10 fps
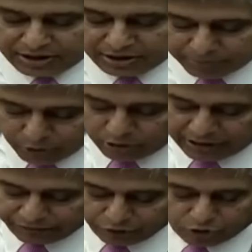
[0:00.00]
The
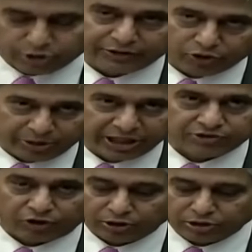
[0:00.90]
program for today would be as
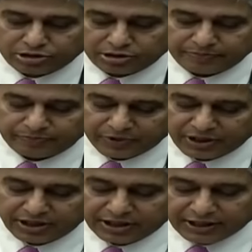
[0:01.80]
follows.
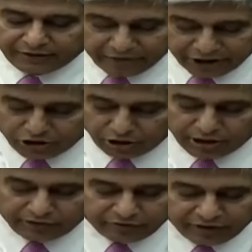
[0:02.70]
Very
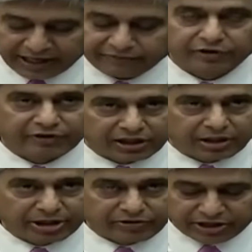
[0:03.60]
shortly, we will have the
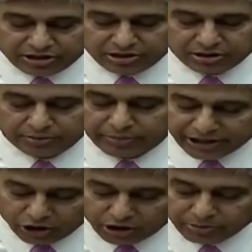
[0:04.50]
welcome address by
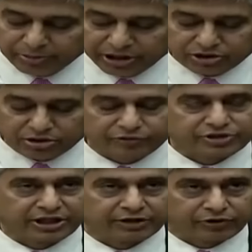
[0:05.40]
the Honorable Minister of
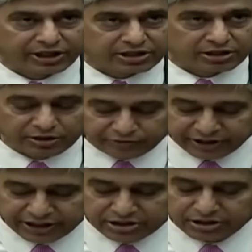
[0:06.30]
State for External
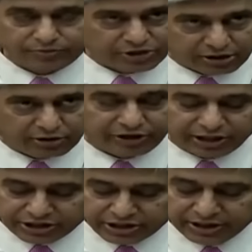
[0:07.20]
Affairs, General
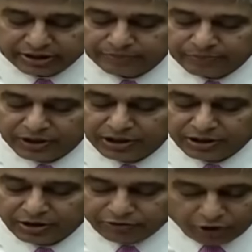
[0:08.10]
V.K. Singh,
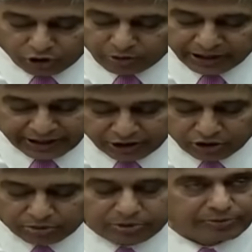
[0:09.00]
followed by Right Honorable